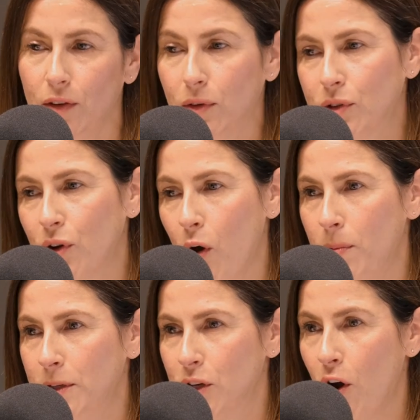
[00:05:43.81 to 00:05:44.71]
You've also
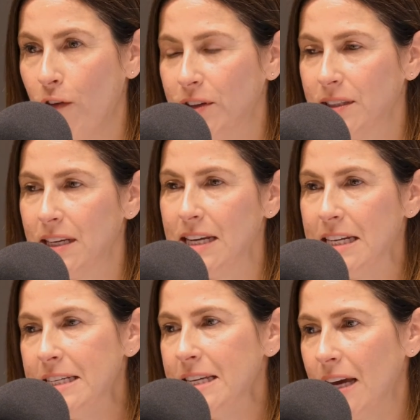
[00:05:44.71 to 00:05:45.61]
opened an office in
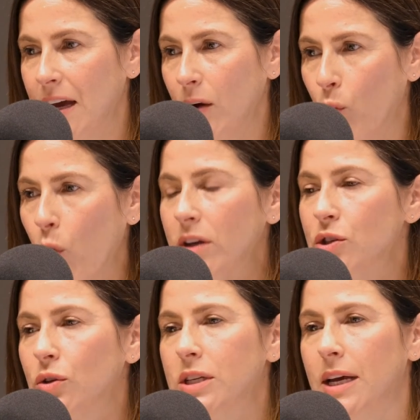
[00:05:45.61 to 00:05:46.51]
India. What is
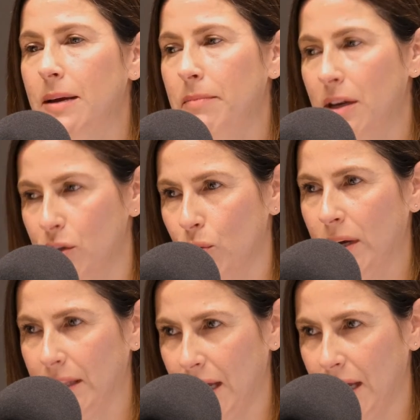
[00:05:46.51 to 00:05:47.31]
your team doing